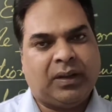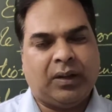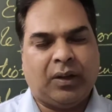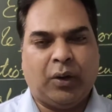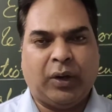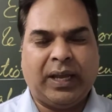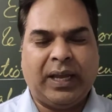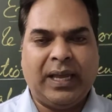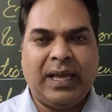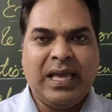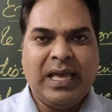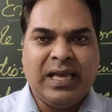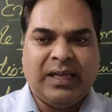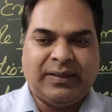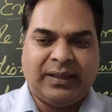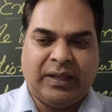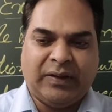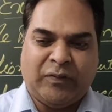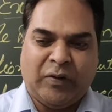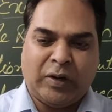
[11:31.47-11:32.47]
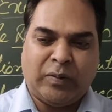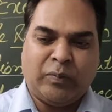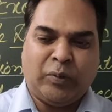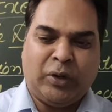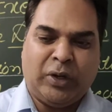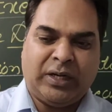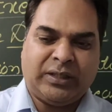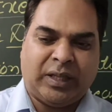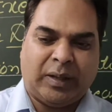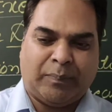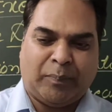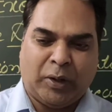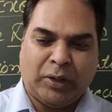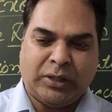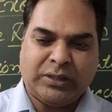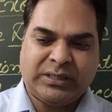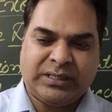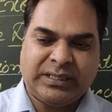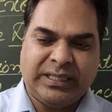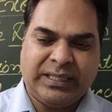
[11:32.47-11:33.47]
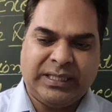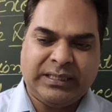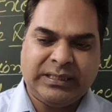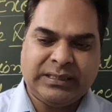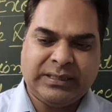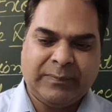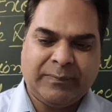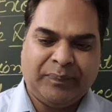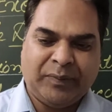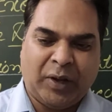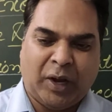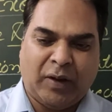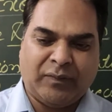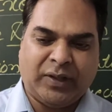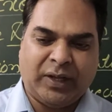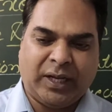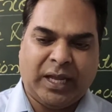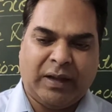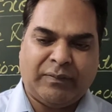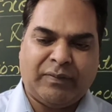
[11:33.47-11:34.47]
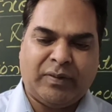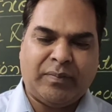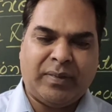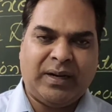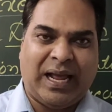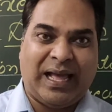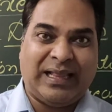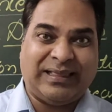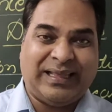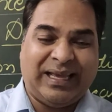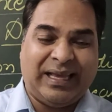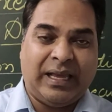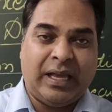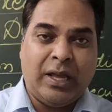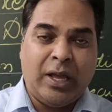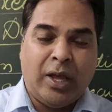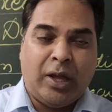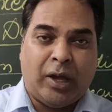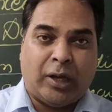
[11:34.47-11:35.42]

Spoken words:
Okay, they formulate the policies of the government and they